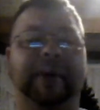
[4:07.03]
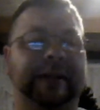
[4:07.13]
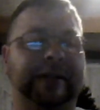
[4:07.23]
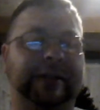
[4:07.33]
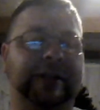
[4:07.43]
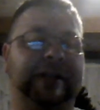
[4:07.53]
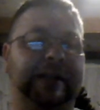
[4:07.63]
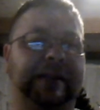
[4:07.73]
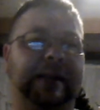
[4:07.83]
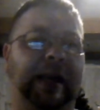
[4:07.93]
it's just
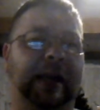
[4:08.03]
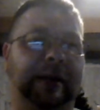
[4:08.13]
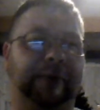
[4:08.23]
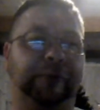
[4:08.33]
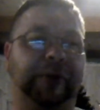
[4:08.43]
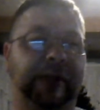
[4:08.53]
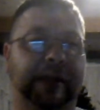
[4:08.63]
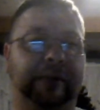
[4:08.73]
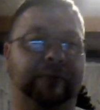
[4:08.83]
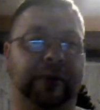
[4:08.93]
a saying, and it
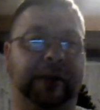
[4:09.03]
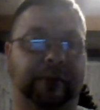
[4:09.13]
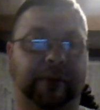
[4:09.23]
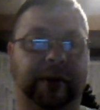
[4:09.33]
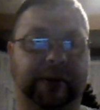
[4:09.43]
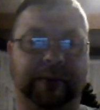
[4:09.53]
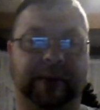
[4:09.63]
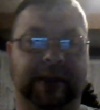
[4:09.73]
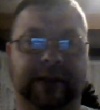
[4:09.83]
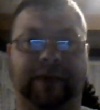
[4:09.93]
really, really works with
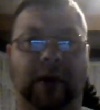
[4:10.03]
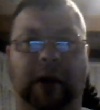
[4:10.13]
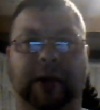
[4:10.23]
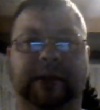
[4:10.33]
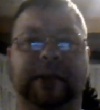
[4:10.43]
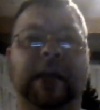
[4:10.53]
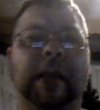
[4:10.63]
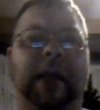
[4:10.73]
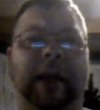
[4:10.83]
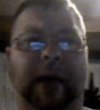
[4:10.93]
these frogs.
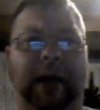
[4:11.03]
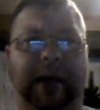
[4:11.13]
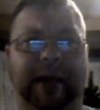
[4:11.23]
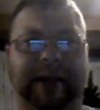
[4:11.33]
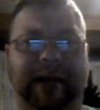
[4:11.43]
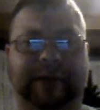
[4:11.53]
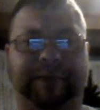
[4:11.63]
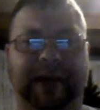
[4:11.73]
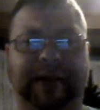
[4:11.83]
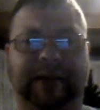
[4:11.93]
And that's
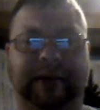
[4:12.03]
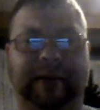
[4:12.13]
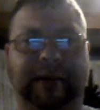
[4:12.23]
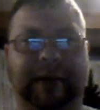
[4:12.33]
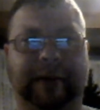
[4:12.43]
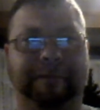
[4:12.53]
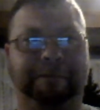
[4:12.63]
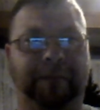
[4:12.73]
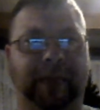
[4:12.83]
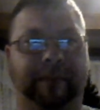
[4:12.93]
basically
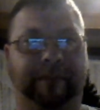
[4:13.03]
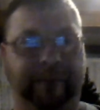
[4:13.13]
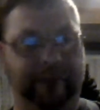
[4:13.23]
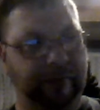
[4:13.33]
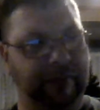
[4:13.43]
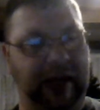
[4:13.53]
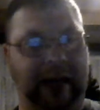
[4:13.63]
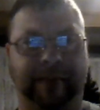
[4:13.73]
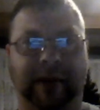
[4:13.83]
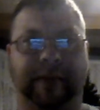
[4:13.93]

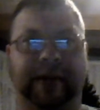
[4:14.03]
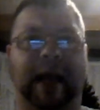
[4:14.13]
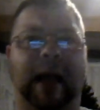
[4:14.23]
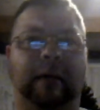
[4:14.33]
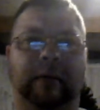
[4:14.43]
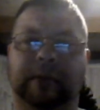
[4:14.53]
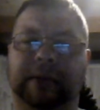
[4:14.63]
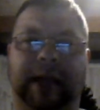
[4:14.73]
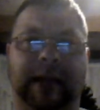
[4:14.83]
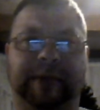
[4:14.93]
damp paper towel,
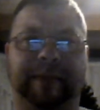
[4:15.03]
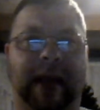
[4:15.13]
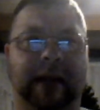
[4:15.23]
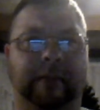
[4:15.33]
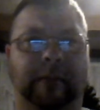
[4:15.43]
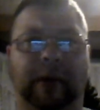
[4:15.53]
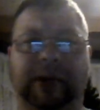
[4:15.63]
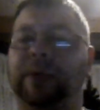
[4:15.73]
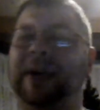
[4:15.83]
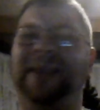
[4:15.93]
damp sphagnum
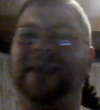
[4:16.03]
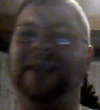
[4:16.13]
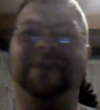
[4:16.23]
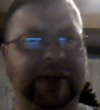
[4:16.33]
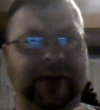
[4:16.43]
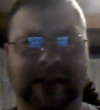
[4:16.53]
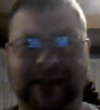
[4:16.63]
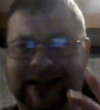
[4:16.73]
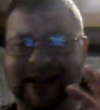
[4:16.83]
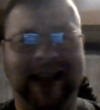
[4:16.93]
moss, whatever the species
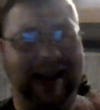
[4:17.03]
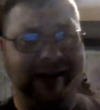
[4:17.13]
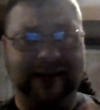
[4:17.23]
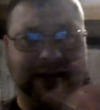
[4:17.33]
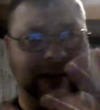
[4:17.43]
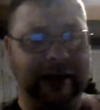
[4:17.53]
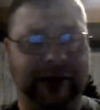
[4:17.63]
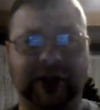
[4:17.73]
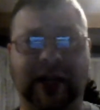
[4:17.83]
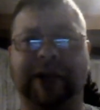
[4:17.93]
is. Again, this is going to
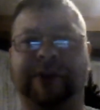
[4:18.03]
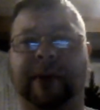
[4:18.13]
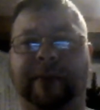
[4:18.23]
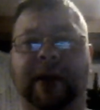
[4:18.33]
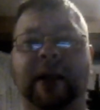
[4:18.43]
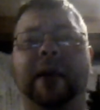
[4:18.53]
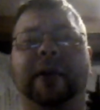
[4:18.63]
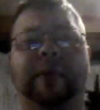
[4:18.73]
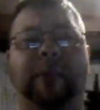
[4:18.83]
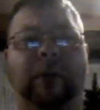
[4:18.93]
change, but
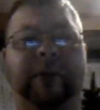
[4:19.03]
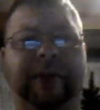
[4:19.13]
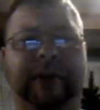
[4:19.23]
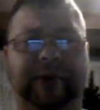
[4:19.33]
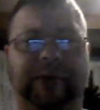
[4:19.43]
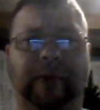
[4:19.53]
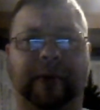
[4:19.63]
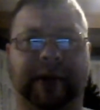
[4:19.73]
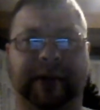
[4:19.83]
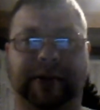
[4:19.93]
the moral of the
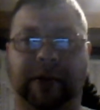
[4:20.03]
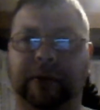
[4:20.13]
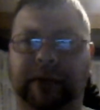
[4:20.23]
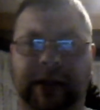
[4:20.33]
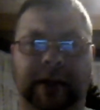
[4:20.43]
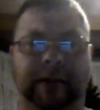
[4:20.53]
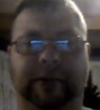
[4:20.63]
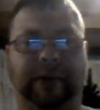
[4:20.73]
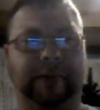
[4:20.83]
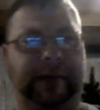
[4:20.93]
story is don't
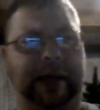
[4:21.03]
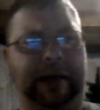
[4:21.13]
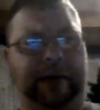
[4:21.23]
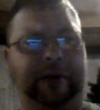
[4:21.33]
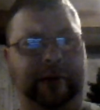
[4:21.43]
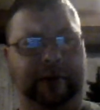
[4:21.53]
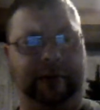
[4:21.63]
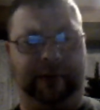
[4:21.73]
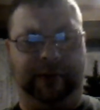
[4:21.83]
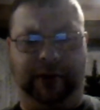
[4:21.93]
take
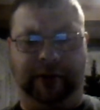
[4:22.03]
your